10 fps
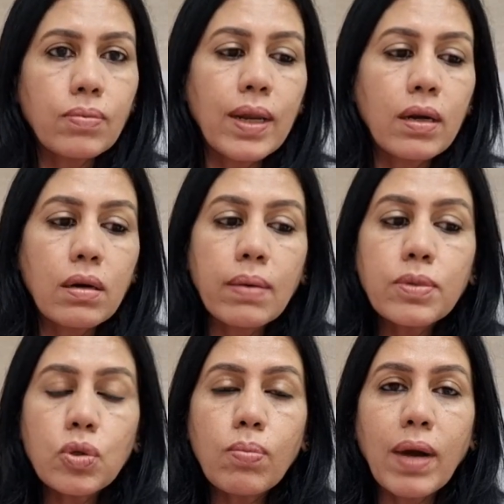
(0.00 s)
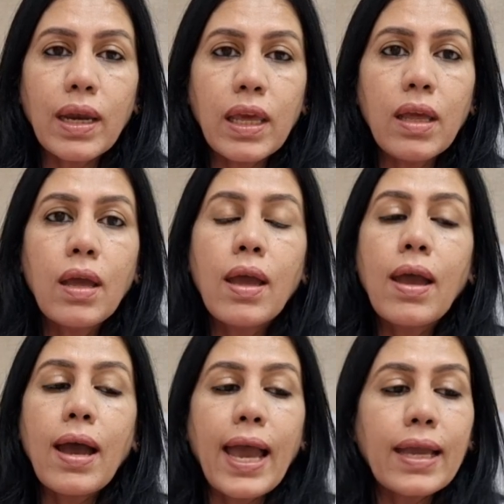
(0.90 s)
When it comes to money,
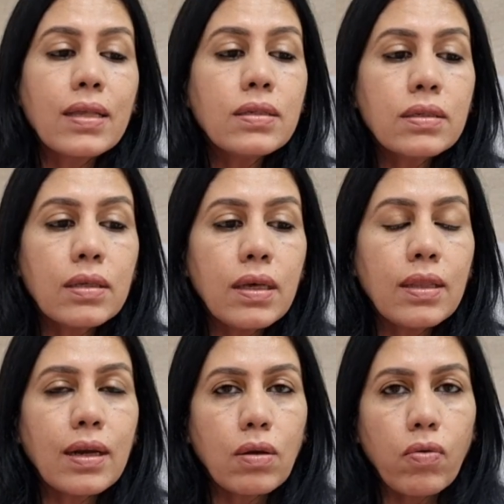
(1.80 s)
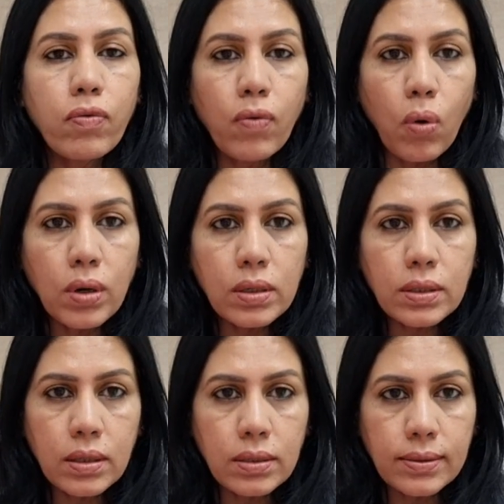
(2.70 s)
I can see that your
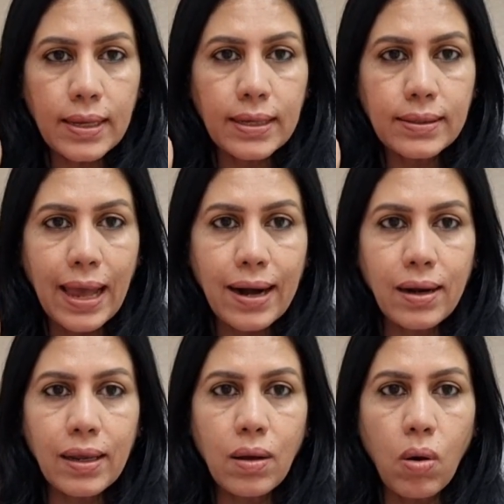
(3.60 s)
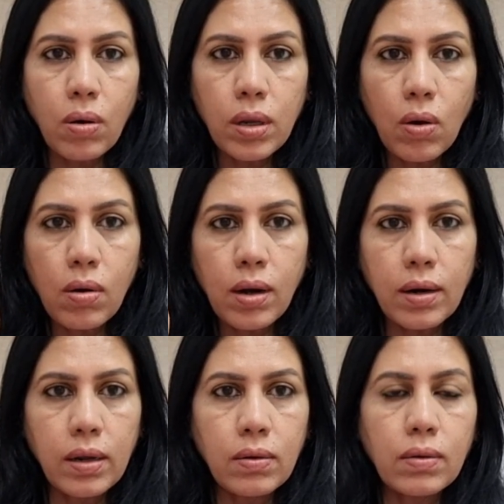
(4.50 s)
focus is exactly on your
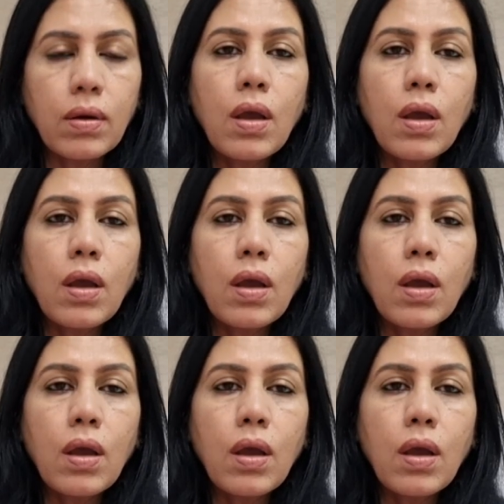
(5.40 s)
career.